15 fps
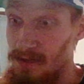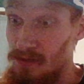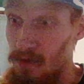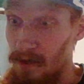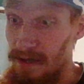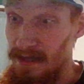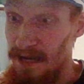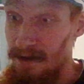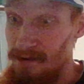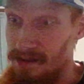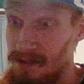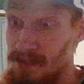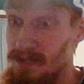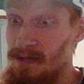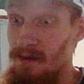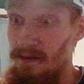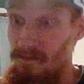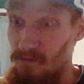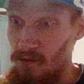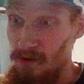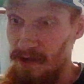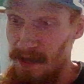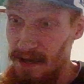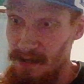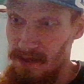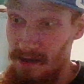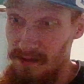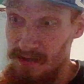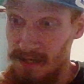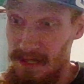20 carries, 48
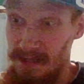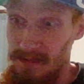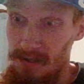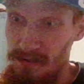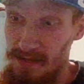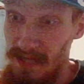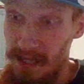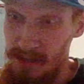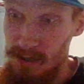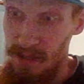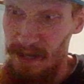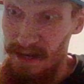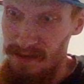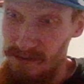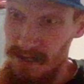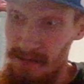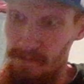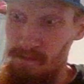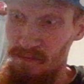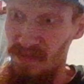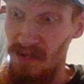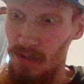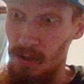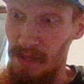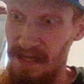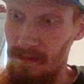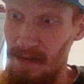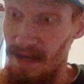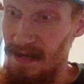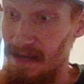yards, and 2 touchdowns. Drake May